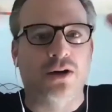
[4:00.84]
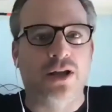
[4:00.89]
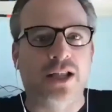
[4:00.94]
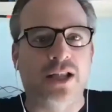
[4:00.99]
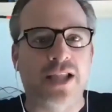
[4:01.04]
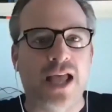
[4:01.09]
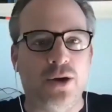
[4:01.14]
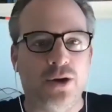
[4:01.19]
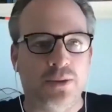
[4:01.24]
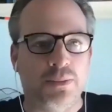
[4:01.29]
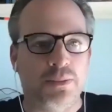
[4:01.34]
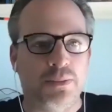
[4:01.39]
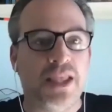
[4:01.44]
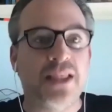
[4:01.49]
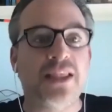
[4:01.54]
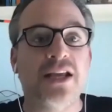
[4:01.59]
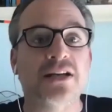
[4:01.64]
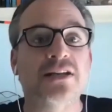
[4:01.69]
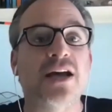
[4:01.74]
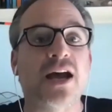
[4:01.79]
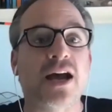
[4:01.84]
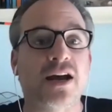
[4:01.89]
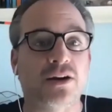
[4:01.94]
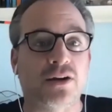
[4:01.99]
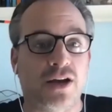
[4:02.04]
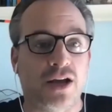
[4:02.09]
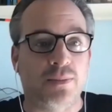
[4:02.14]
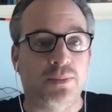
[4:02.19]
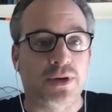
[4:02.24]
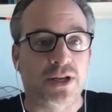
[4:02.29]
allowing the entire
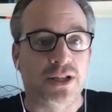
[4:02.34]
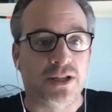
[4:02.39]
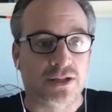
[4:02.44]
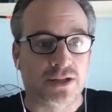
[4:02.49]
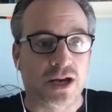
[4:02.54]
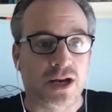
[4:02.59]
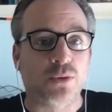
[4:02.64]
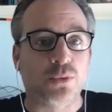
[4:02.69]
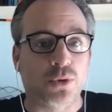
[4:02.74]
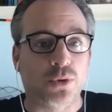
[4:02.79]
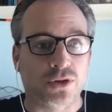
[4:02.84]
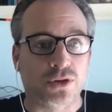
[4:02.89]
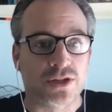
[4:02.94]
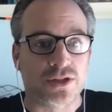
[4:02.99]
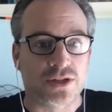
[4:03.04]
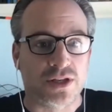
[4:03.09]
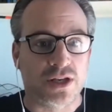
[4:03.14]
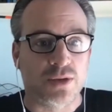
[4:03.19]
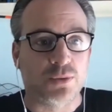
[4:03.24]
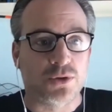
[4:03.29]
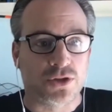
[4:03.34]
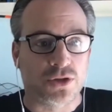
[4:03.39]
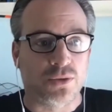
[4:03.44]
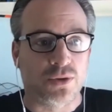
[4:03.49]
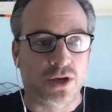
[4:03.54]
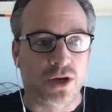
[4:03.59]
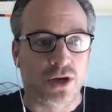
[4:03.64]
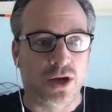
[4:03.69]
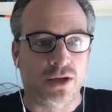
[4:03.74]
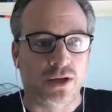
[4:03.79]
company in the entire world to see what's going
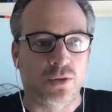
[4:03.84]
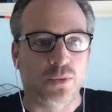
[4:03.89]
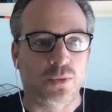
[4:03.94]
on.